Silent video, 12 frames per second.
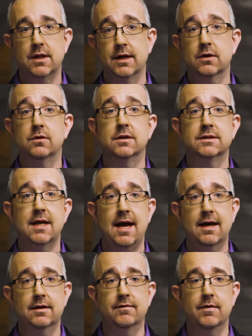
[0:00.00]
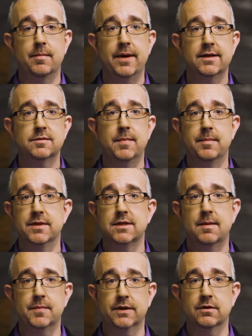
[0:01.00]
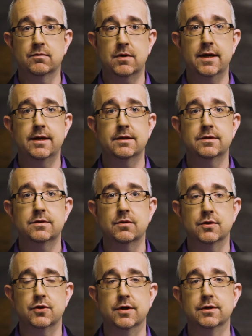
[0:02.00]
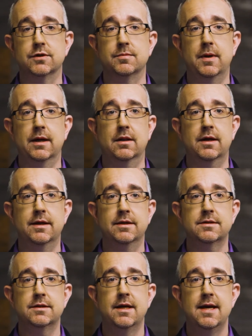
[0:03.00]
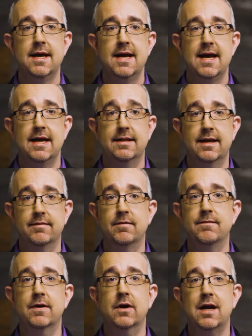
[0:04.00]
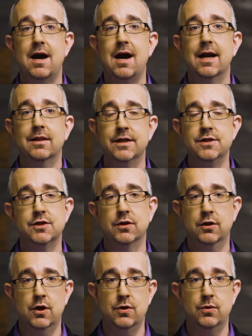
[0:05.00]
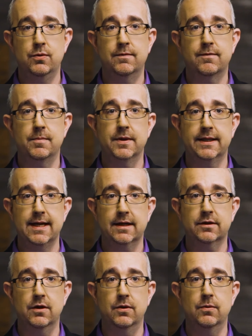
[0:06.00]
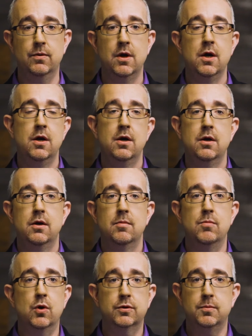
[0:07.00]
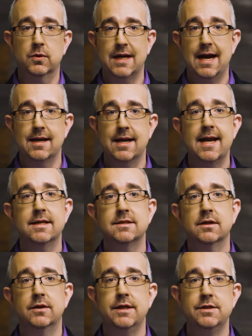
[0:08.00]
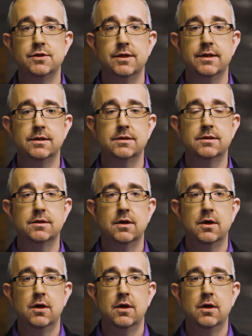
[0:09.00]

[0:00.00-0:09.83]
clinical attack of MS, maybe it's optic neuritis or transverse myelitis, and they have a very high lesion load from the get-go, multiple GAD-enhancing lesions,